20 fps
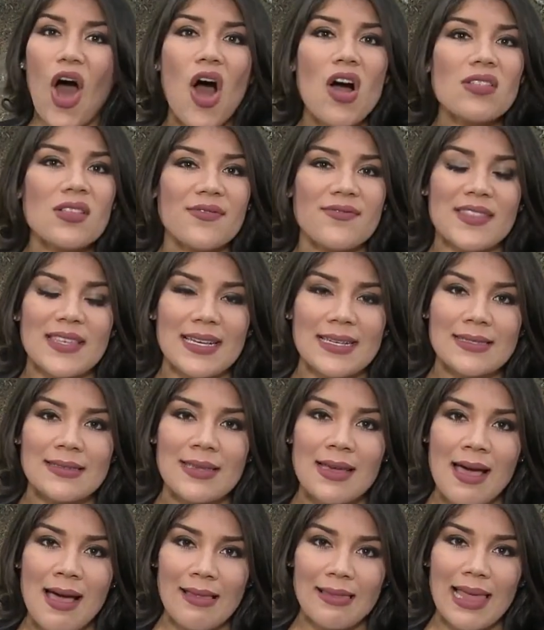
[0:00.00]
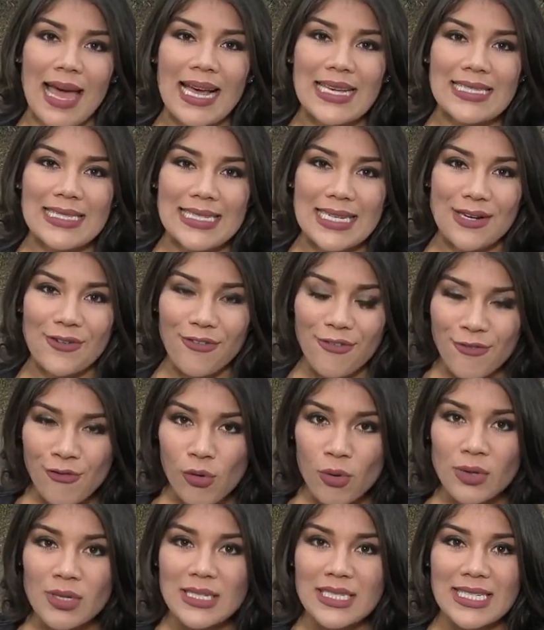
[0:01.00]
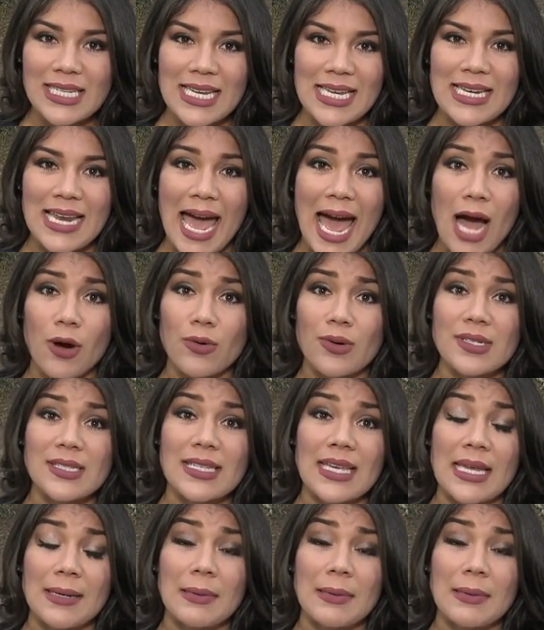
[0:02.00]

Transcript: All of this lasted 14 hours,